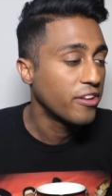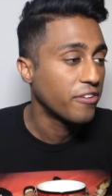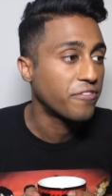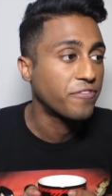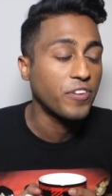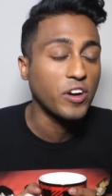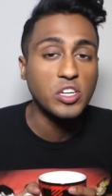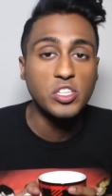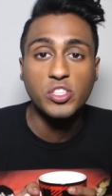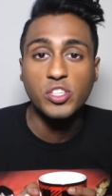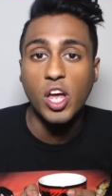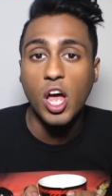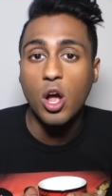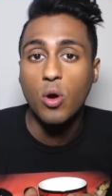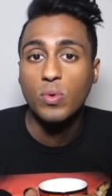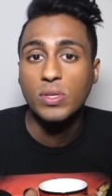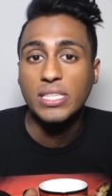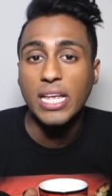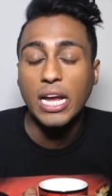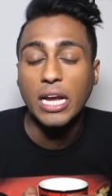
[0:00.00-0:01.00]
Their first
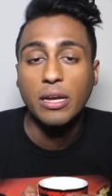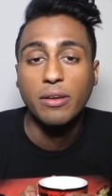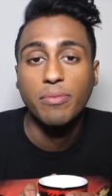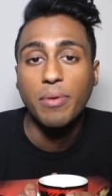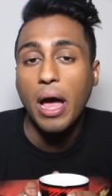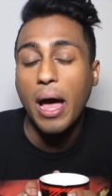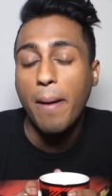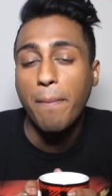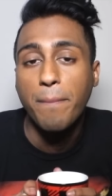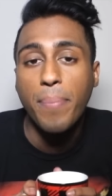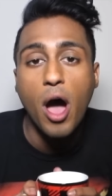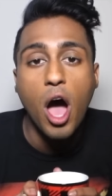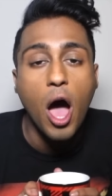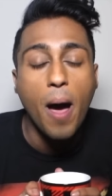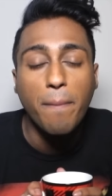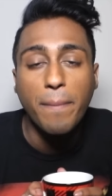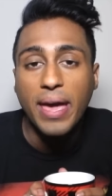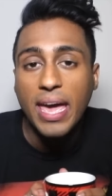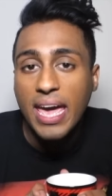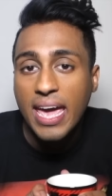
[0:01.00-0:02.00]
song was like a
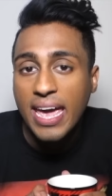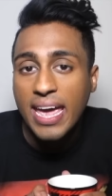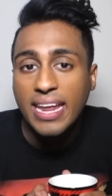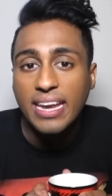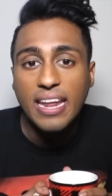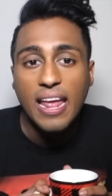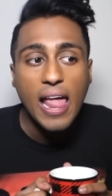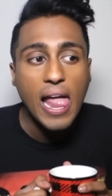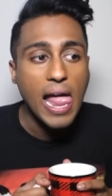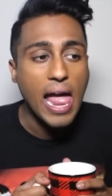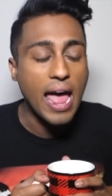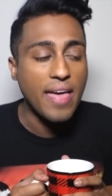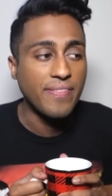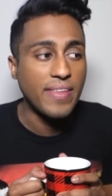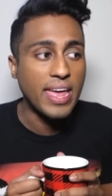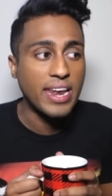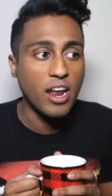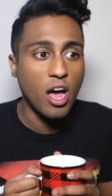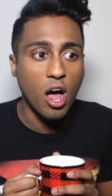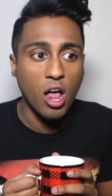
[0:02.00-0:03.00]
pop hit.
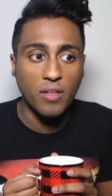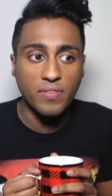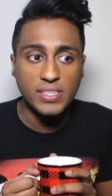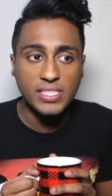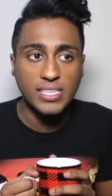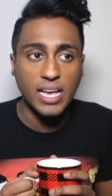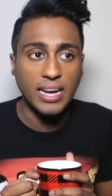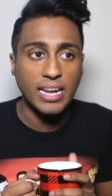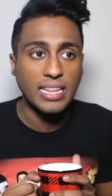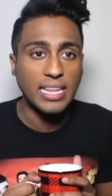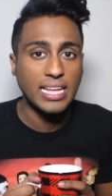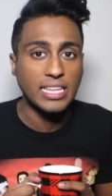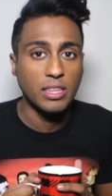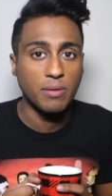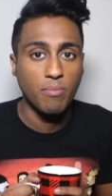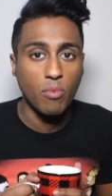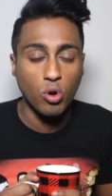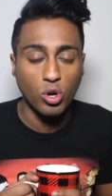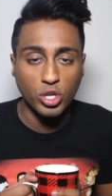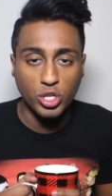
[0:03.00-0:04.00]
And then all of a sudden, like
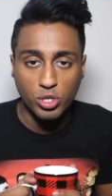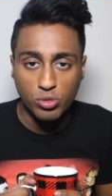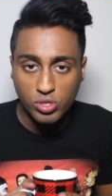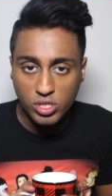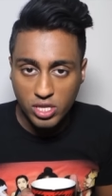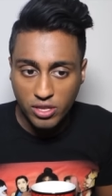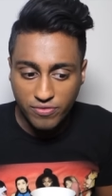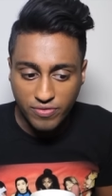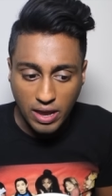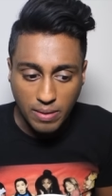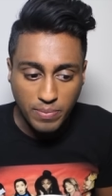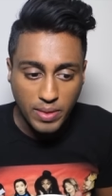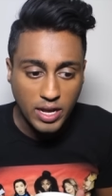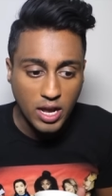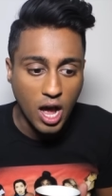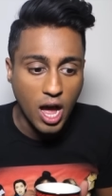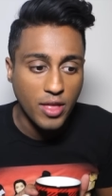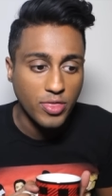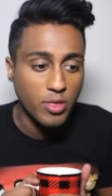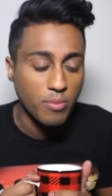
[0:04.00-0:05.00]
the more used to the fame they
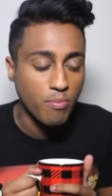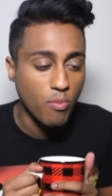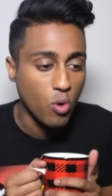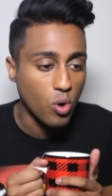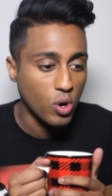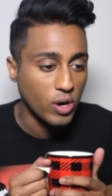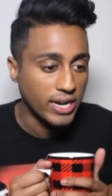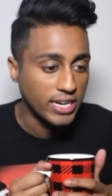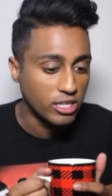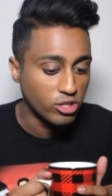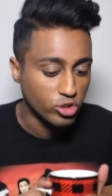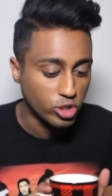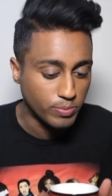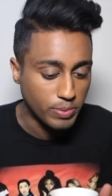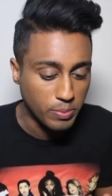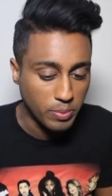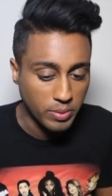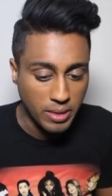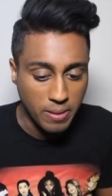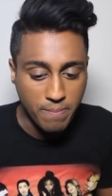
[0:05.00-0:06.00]
got, the more
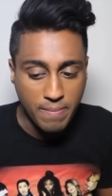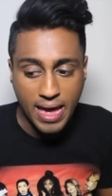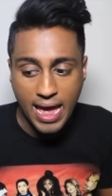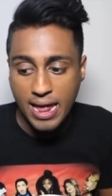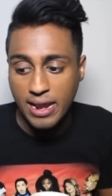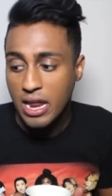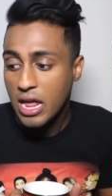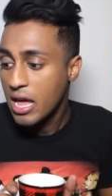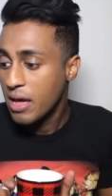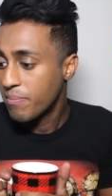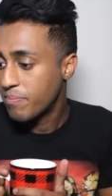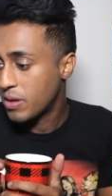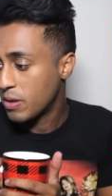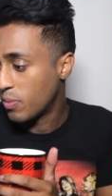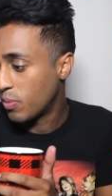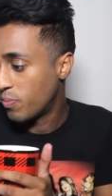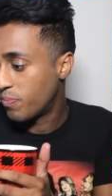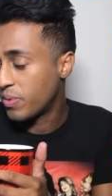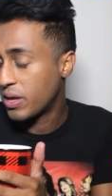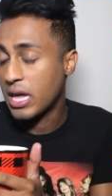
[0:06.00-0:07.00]
industry people they met,
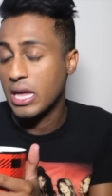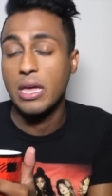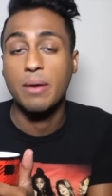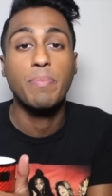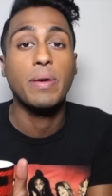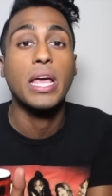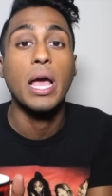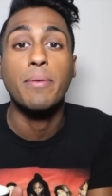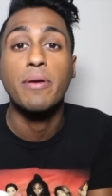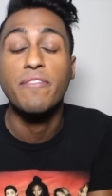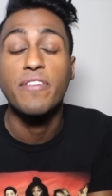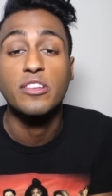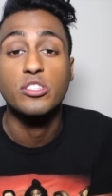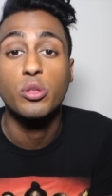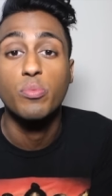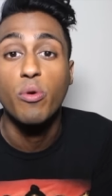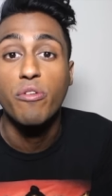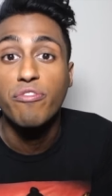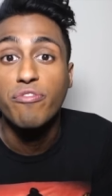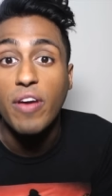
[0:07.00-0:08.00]
people becoming friends
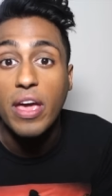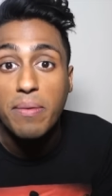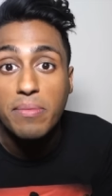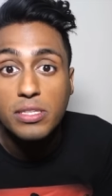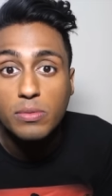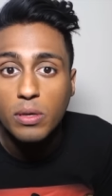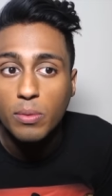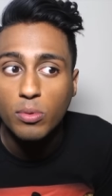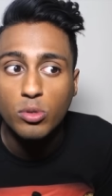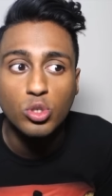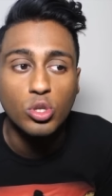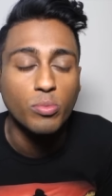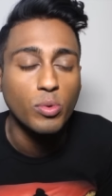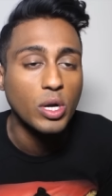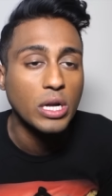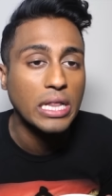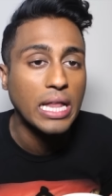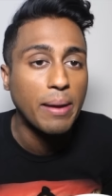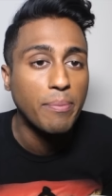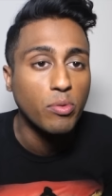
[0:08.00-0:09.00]
with more famous people, doing
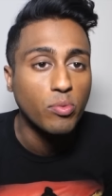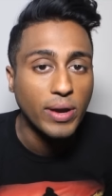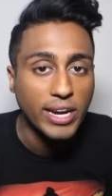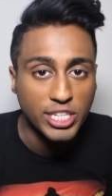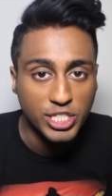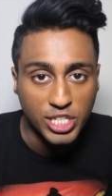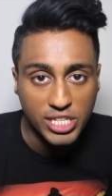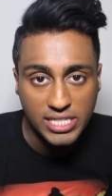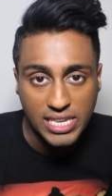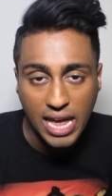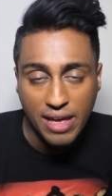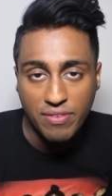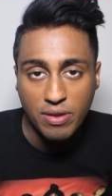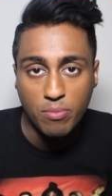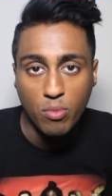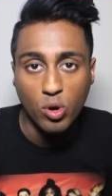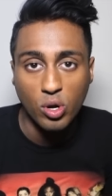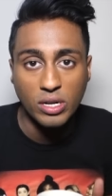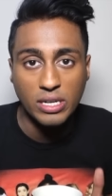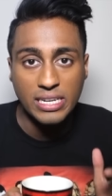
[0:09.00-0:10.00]
more collaborations,
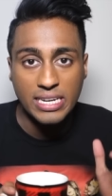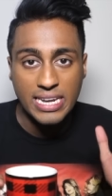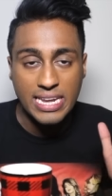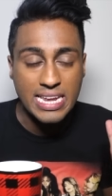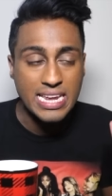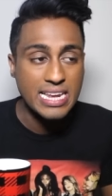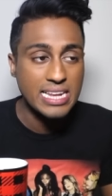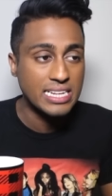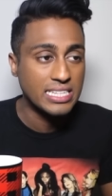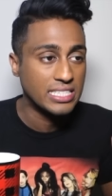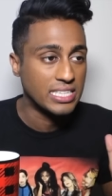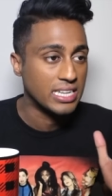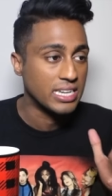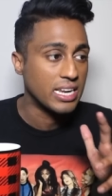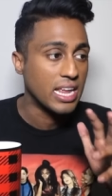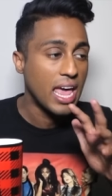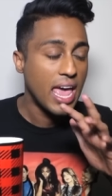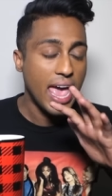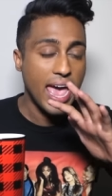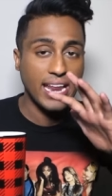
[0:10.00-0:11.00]
having more needs
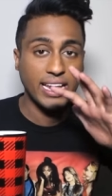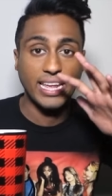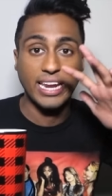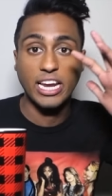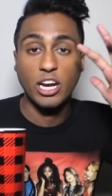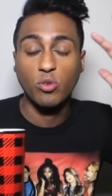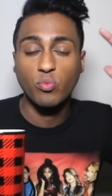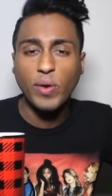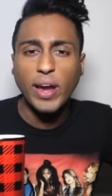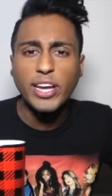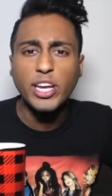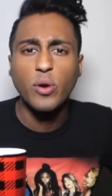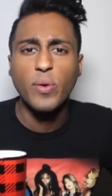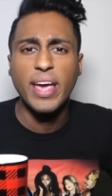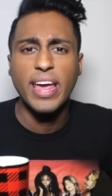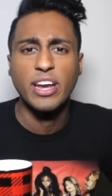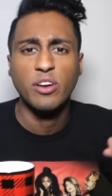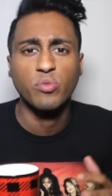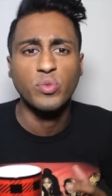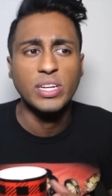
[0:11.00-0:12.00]
and, and getting a radio
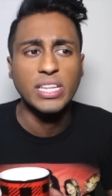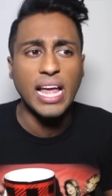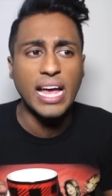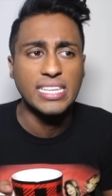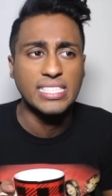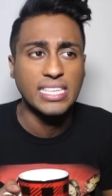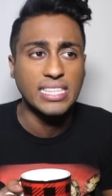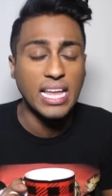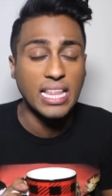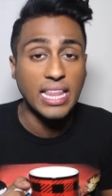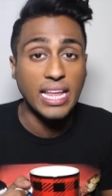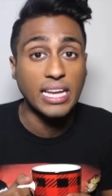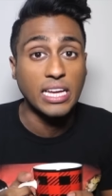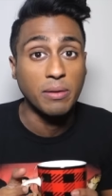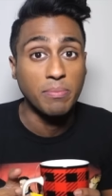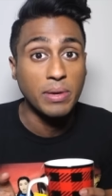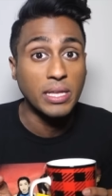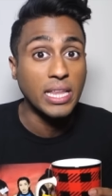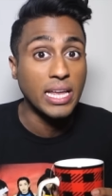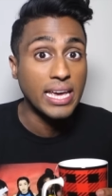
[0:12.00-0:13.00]
hit and realizing that like
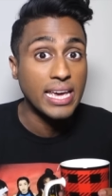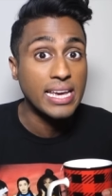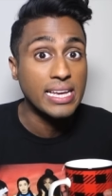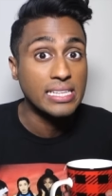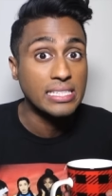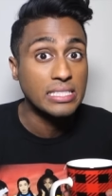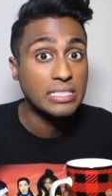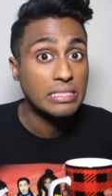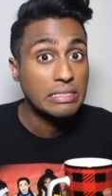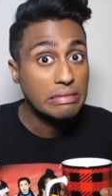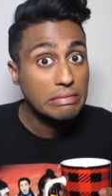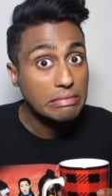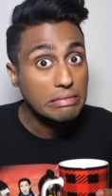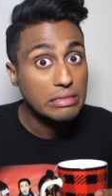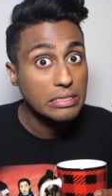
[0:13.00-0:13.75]
Camila is